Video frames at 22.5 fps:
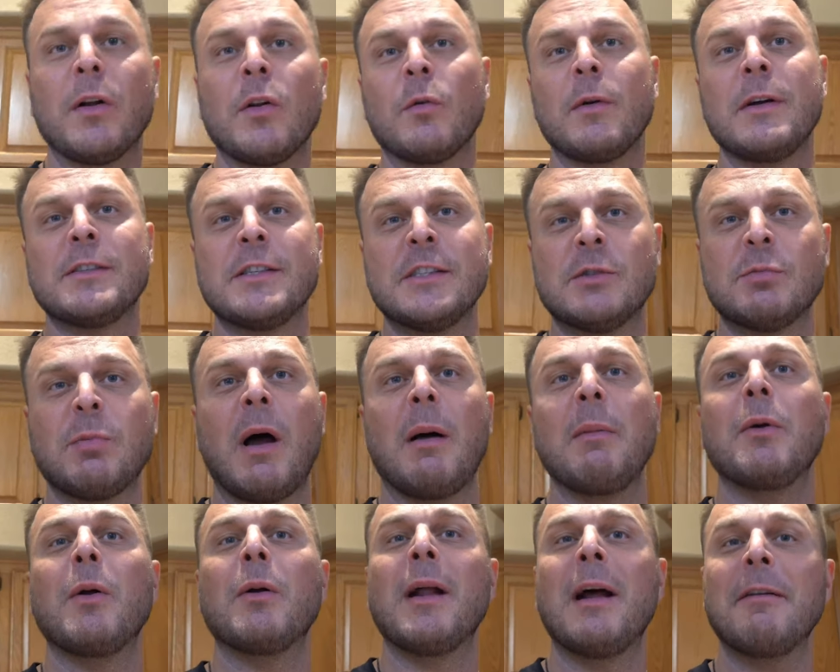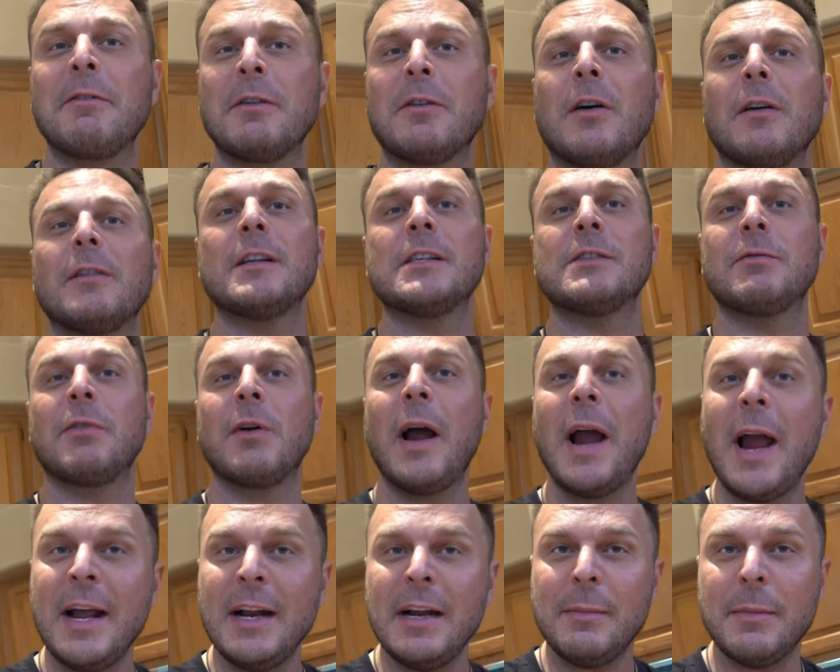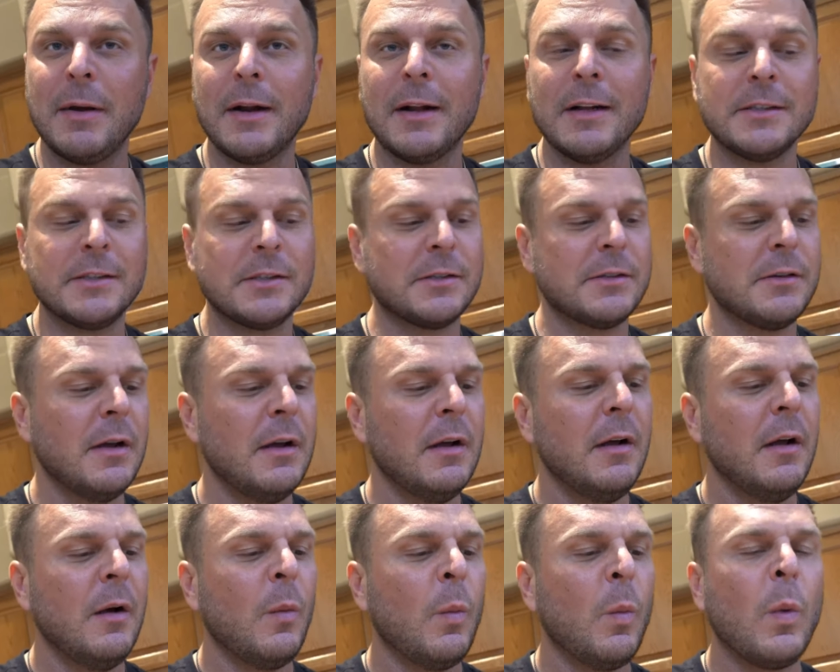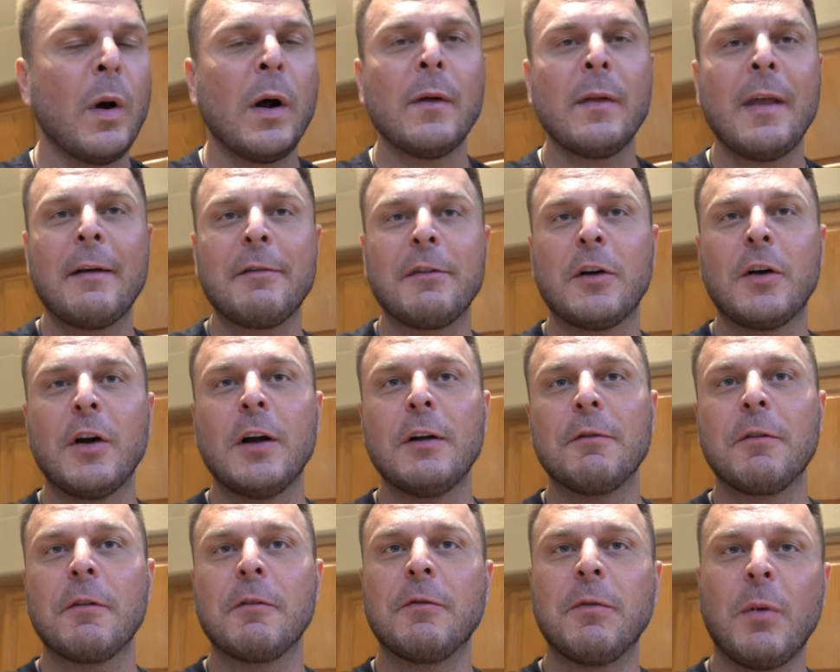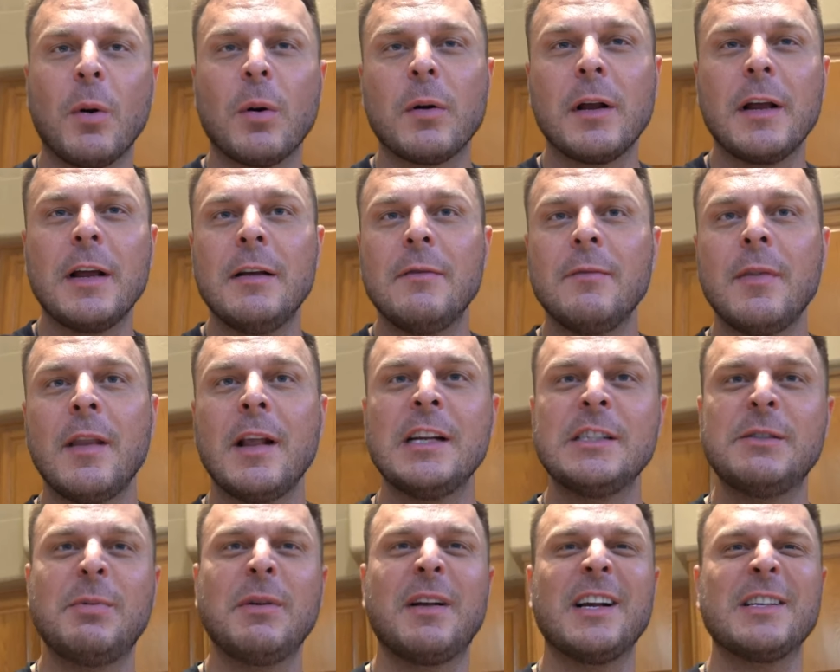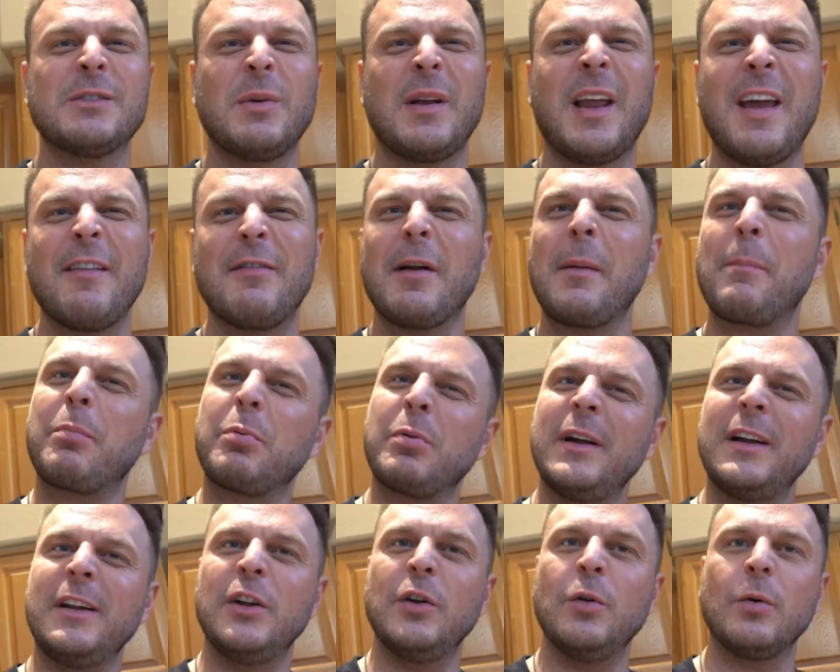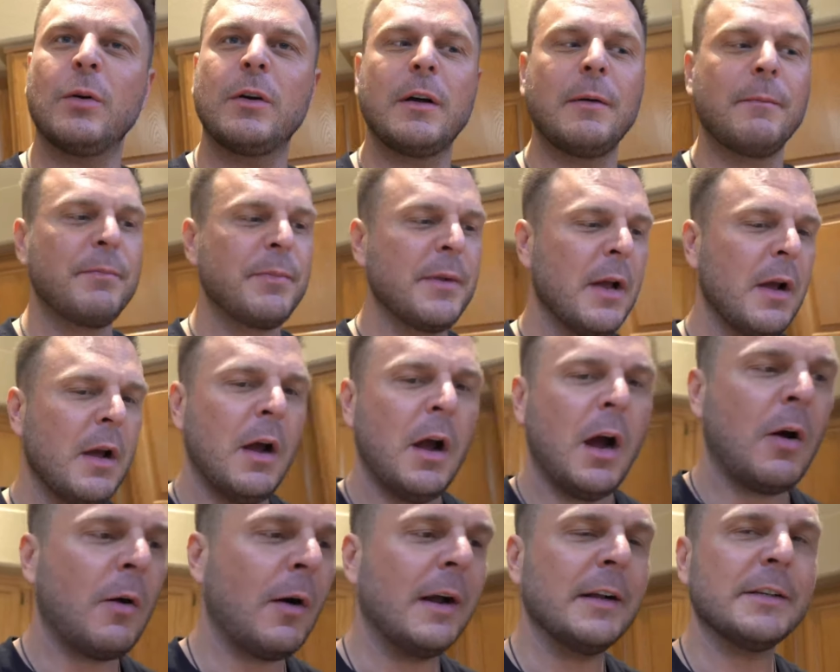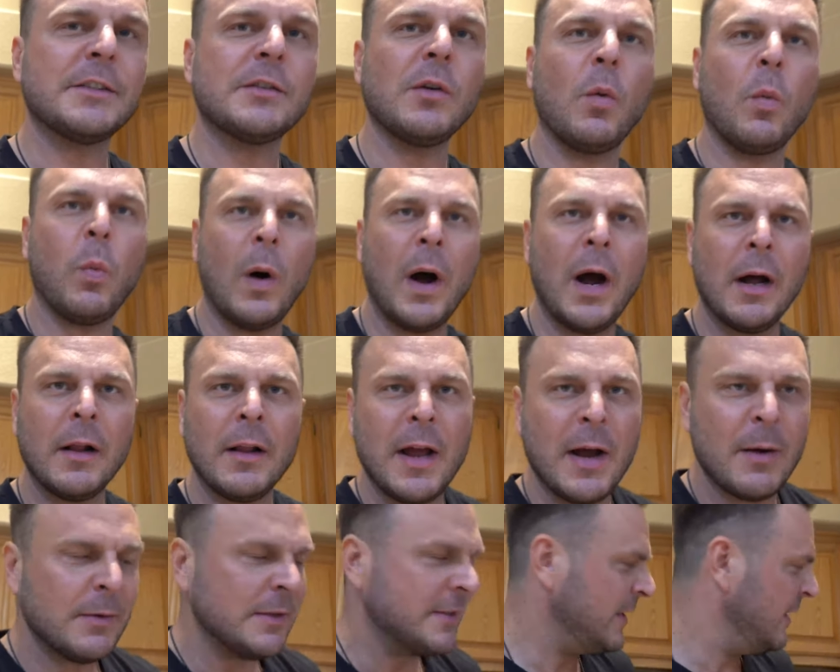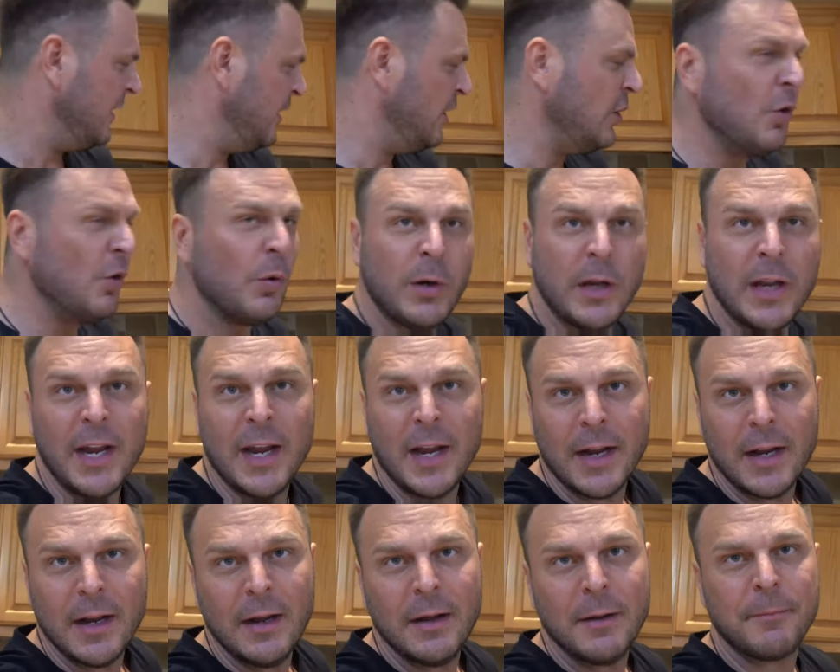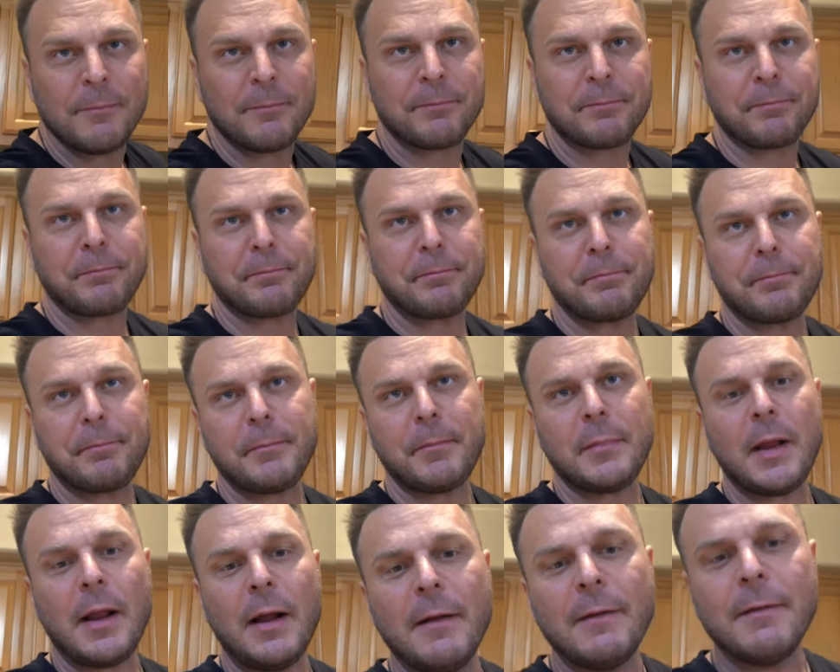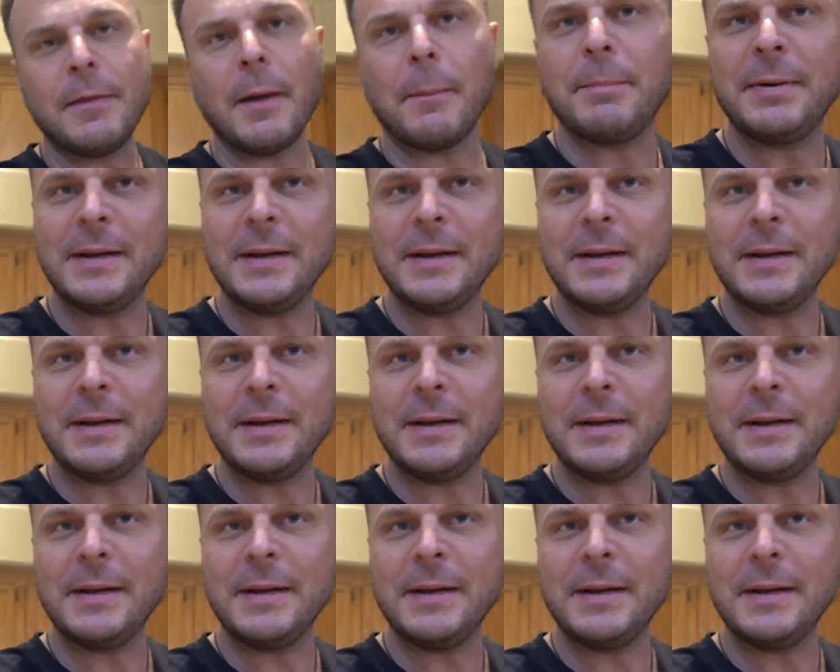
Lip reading: of the reasons why we don't have to cook this for 80 minutes. We only have to cook it for 40, is because we gave it a pre-nuke. All right, so while I was nuking the